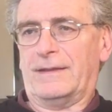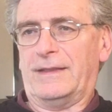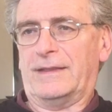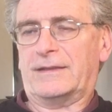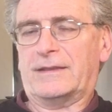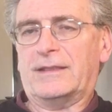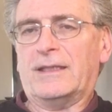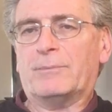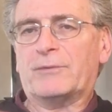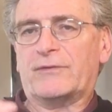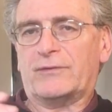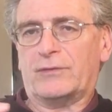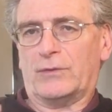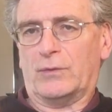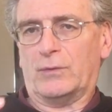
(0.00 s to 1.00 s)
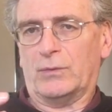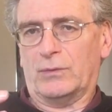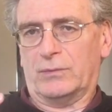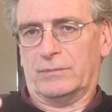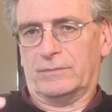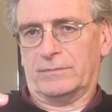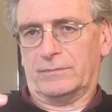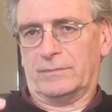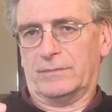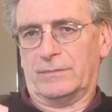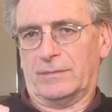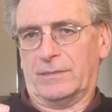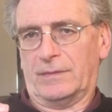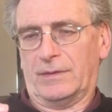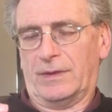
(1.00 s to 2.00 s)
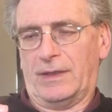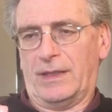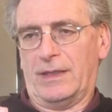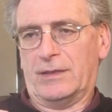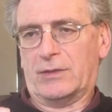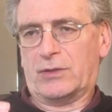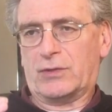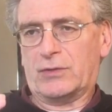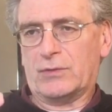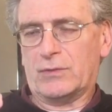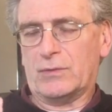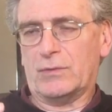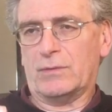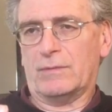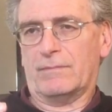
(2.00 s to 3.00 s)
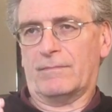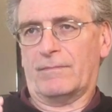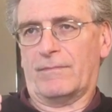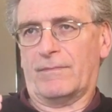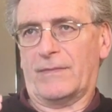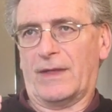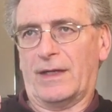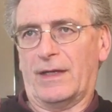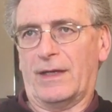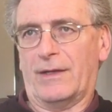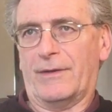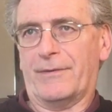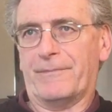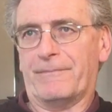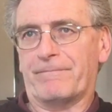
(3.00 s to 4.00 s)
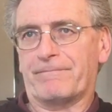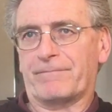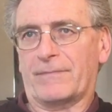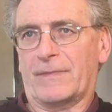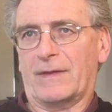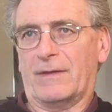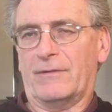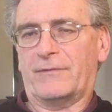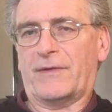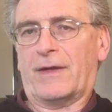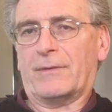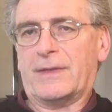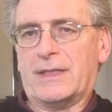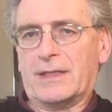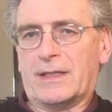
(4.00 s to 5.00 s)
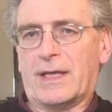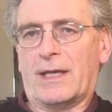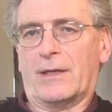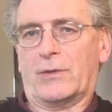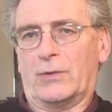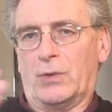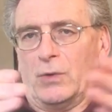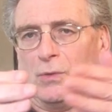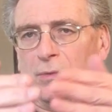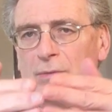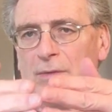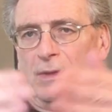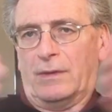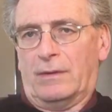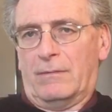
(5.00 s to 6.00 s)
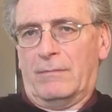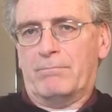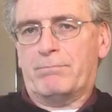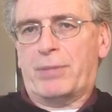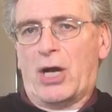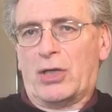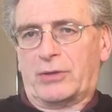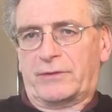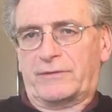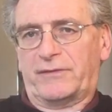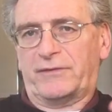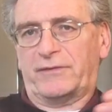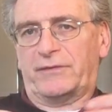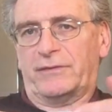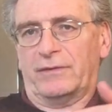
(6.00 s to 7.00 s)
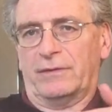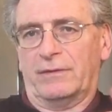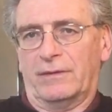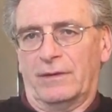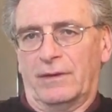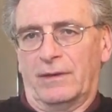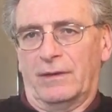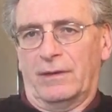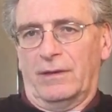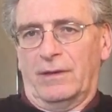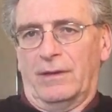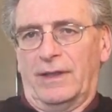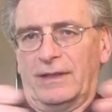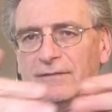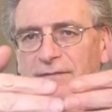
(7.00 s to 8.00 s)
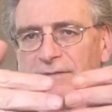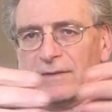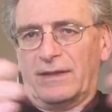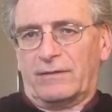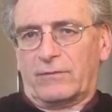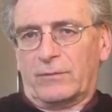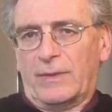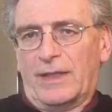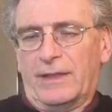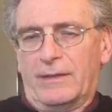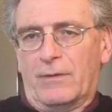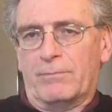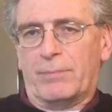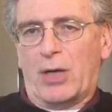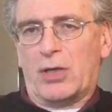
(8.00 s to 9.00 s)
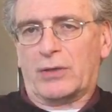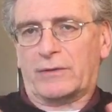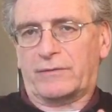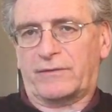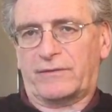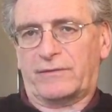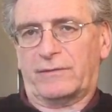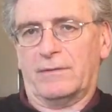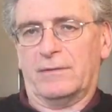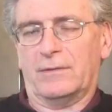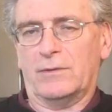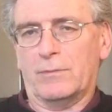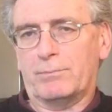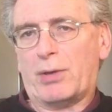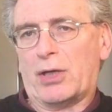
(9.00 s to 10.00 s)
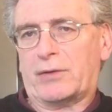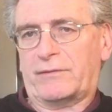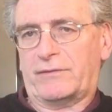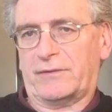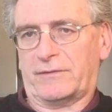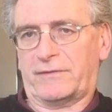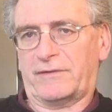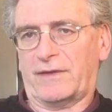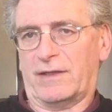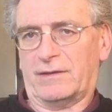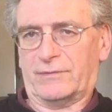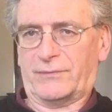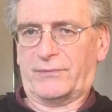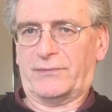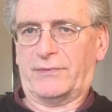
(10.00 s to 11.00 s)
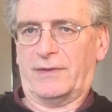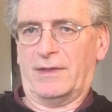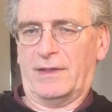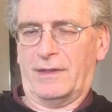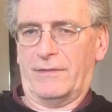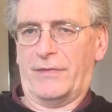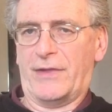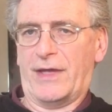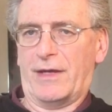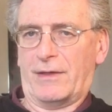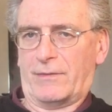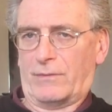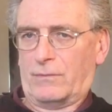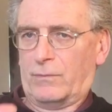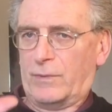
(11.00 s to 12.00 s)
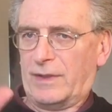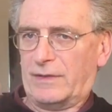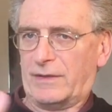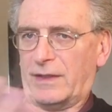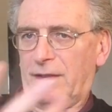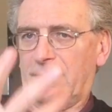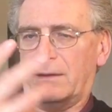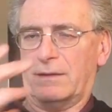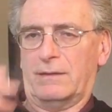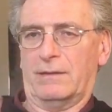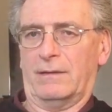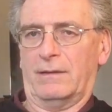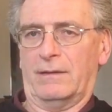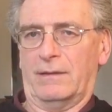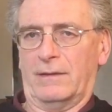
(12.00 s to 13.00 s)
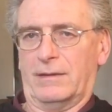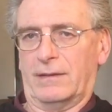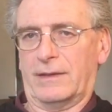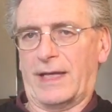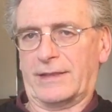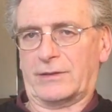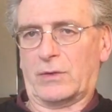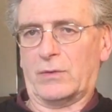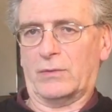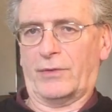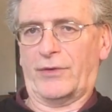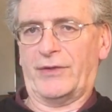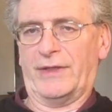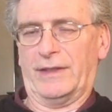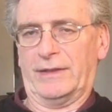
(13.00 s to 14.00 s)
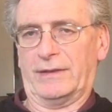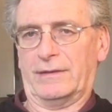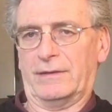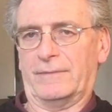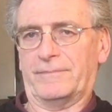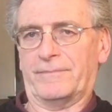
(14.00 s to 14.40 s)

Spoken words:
It keeps you into a very narrow box. It's really a box. You box yourself there within that whole thing.